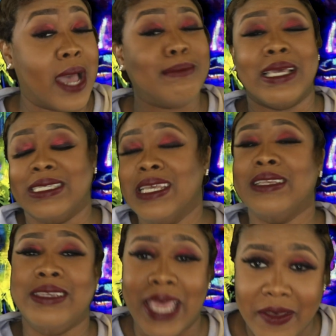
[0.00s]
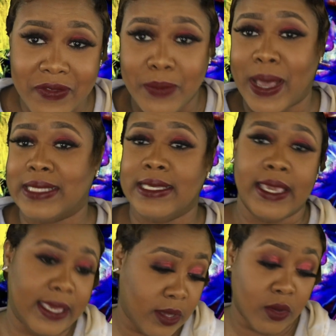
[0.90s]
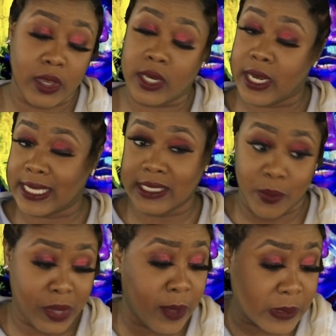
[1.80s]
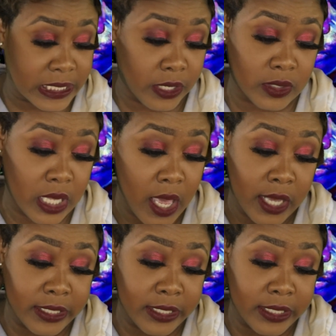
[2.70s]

I'm like, she definitely about to get killed in the next couple episodes.